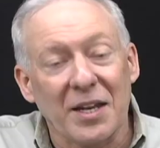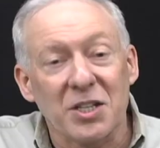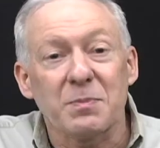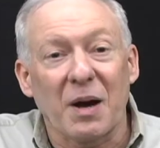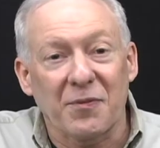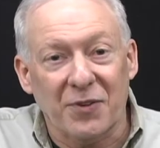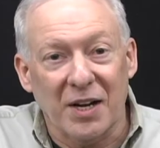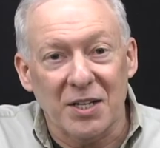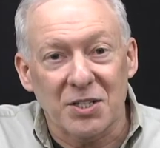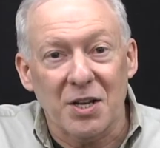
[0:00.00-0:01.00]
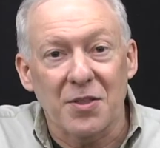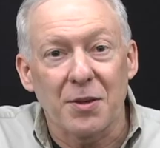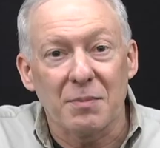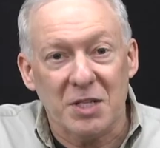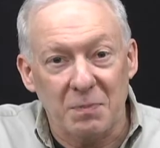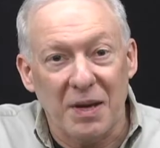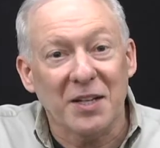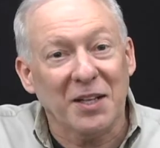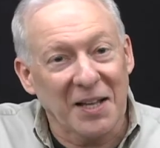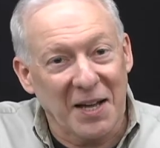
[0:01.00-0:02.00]
is, my friends, the mismade
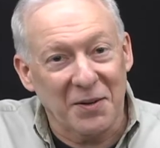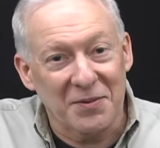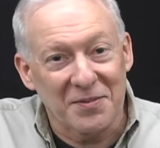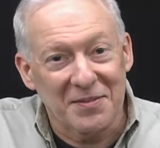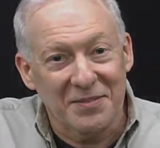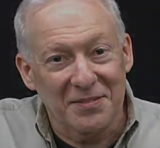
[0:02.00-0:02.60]
clown.